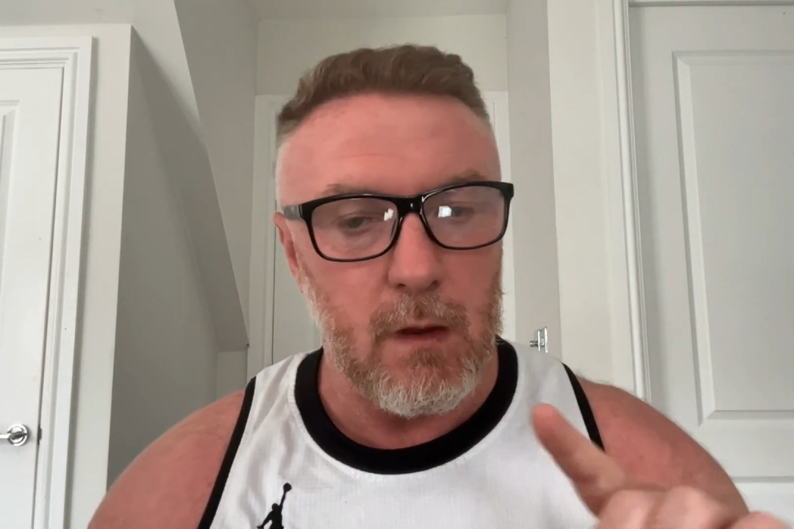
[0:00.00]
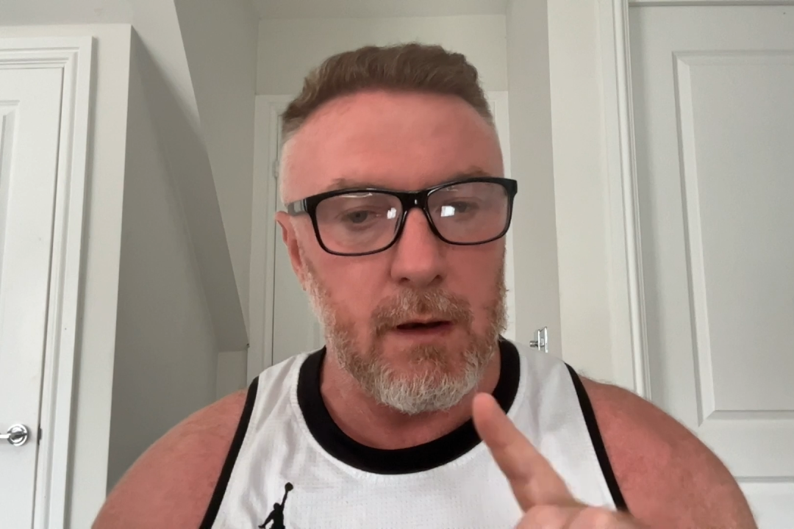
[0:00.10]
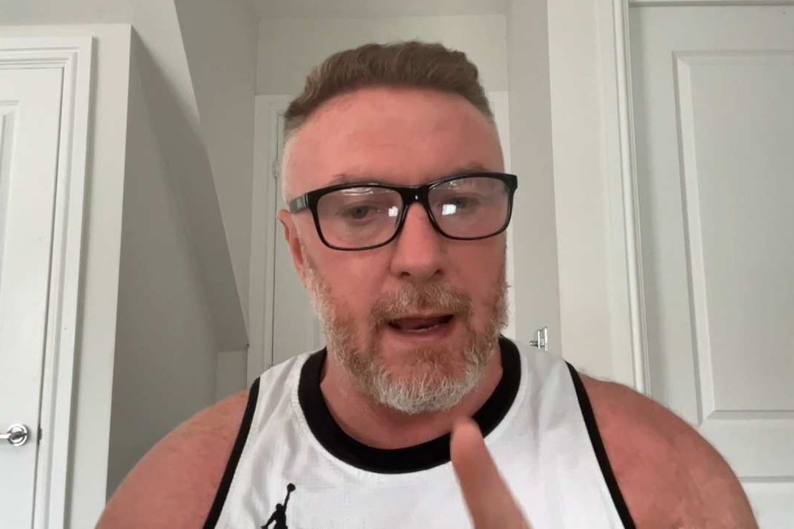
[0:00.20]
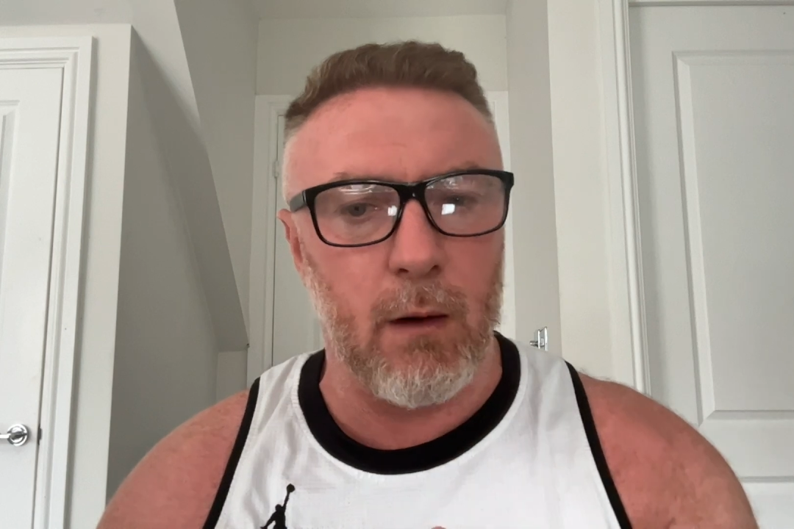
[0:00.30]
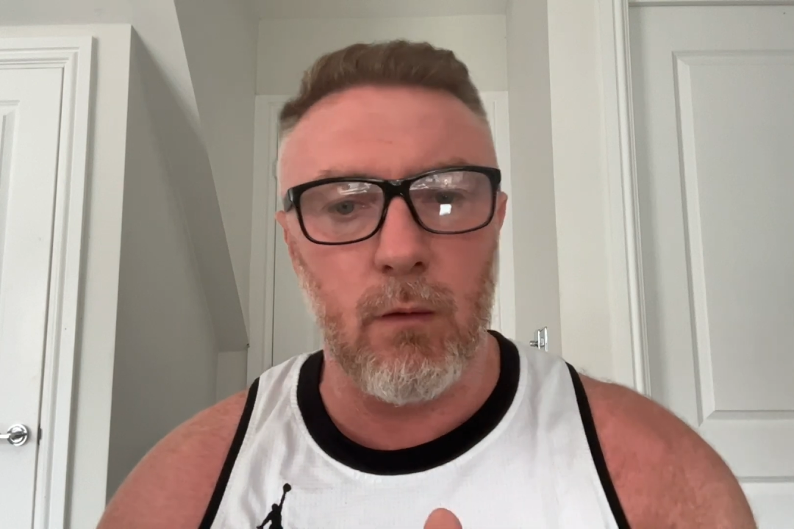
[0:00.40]

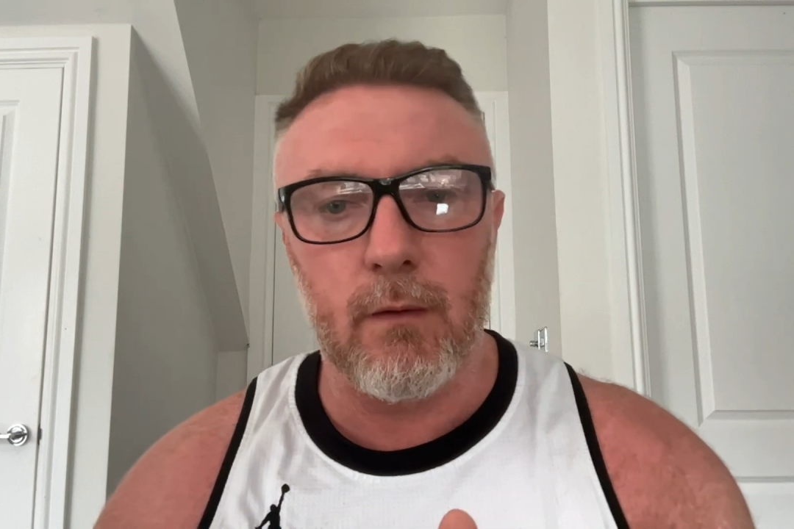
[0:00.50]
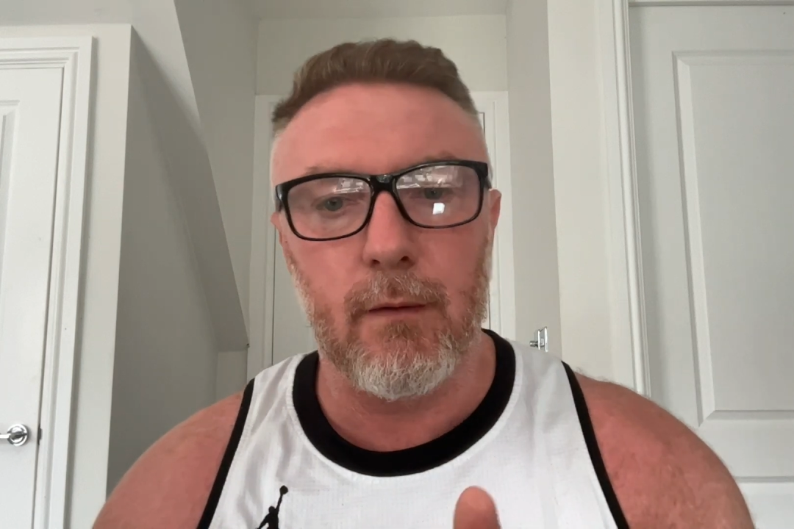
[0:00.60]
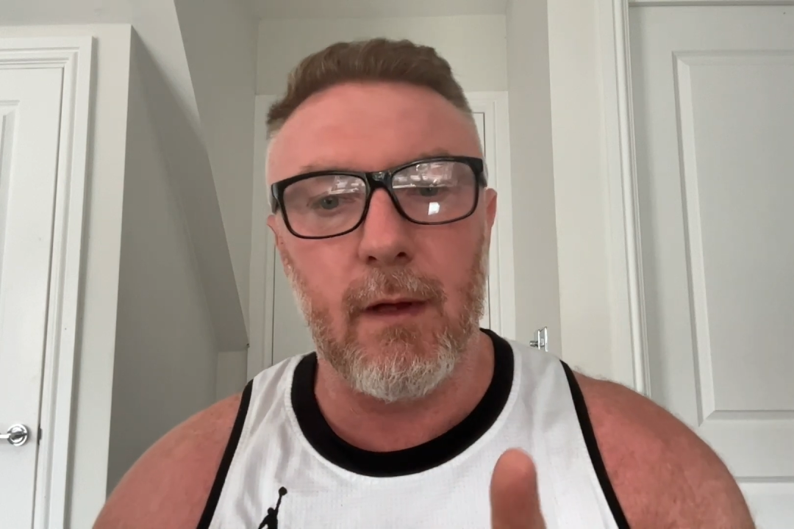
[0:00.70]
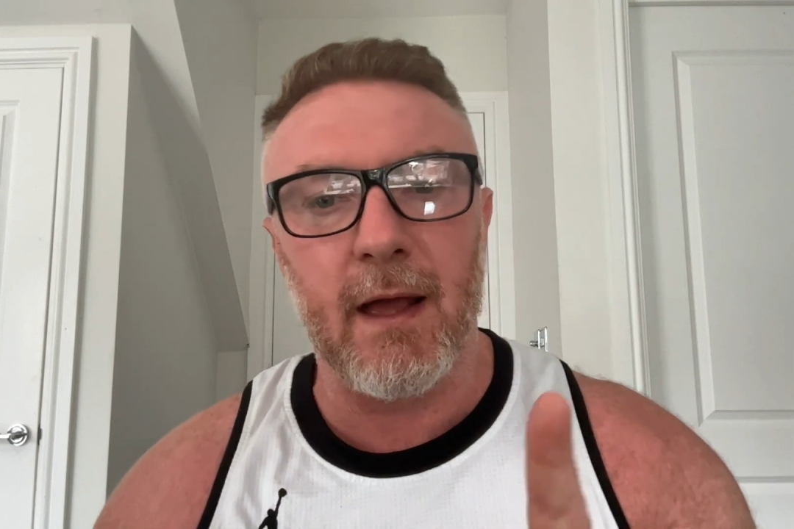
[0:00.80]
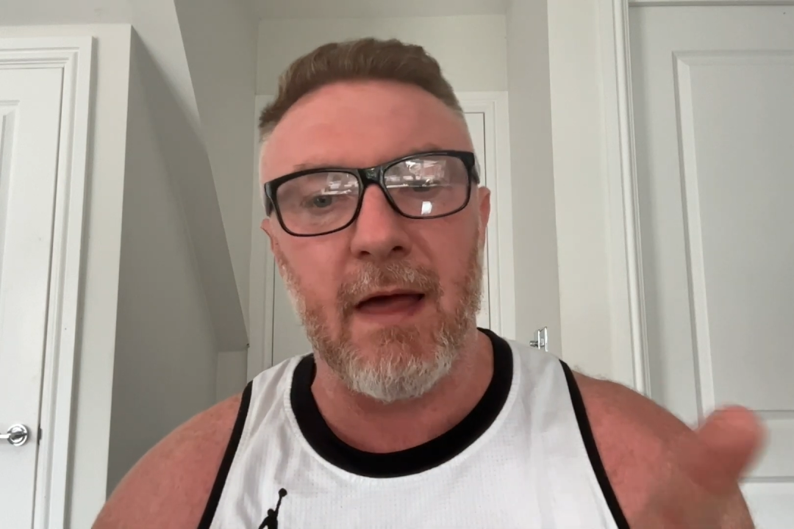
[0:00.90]
Now,
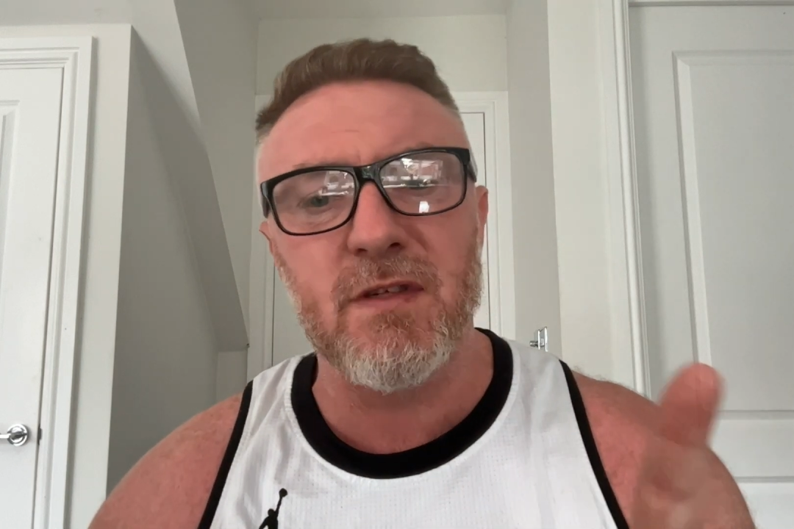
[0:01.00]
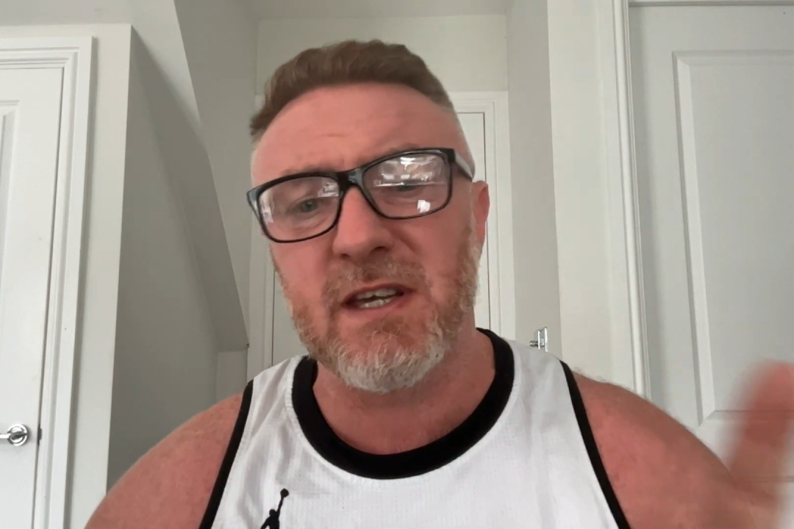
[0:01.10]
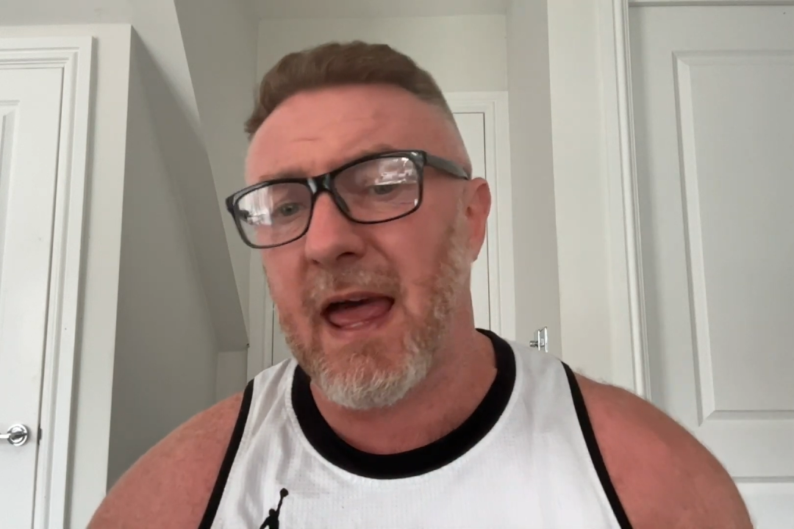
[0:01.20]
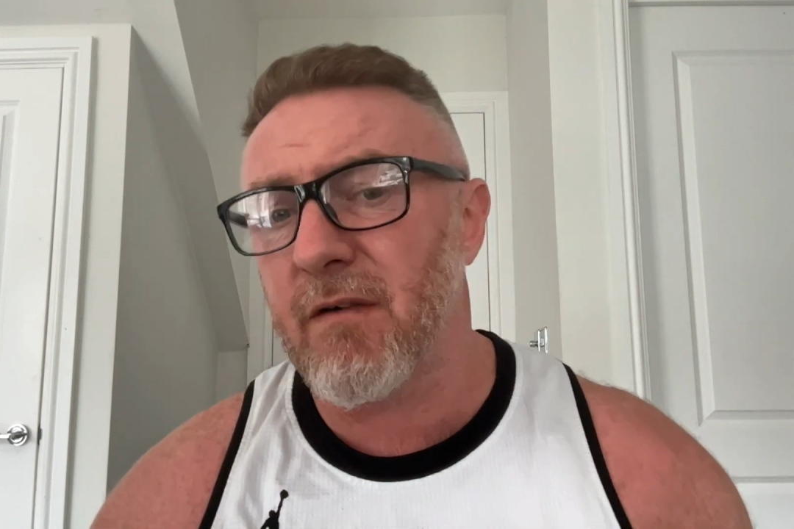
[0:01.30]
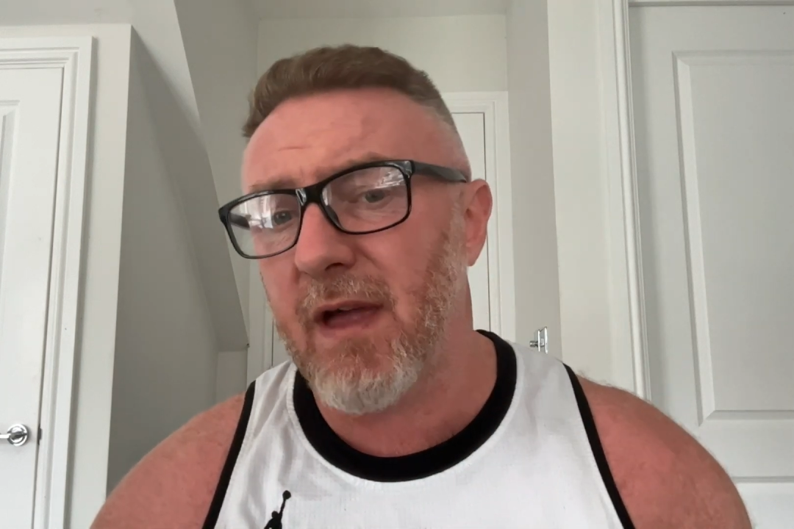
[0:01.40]
again, there's a
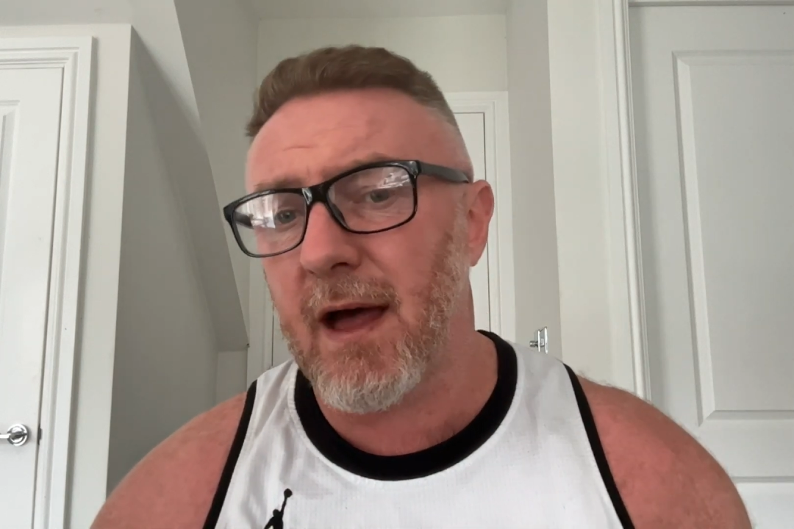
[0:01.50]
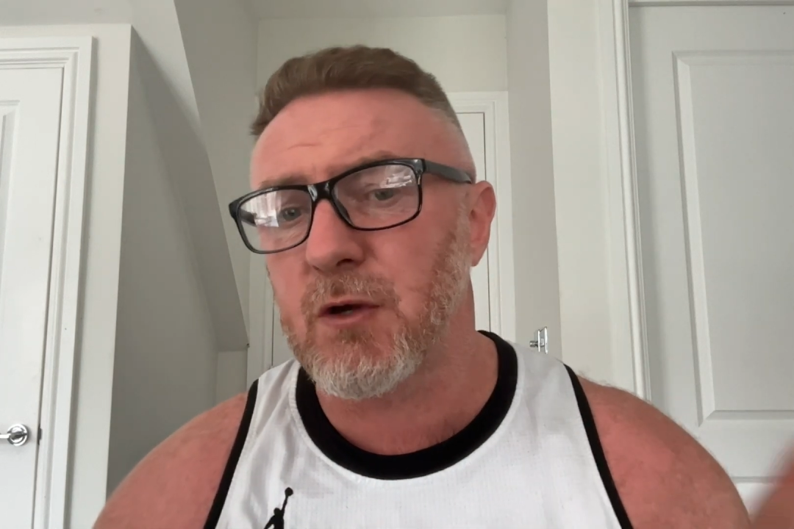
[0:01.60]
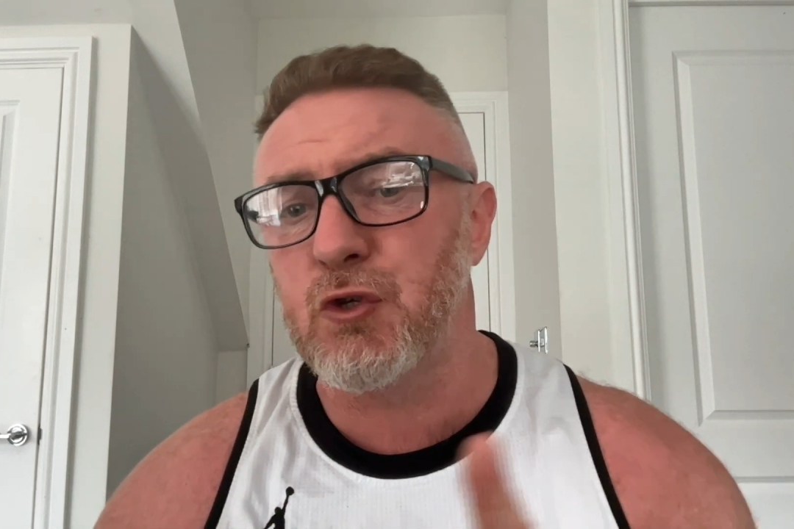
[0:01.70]
caveat because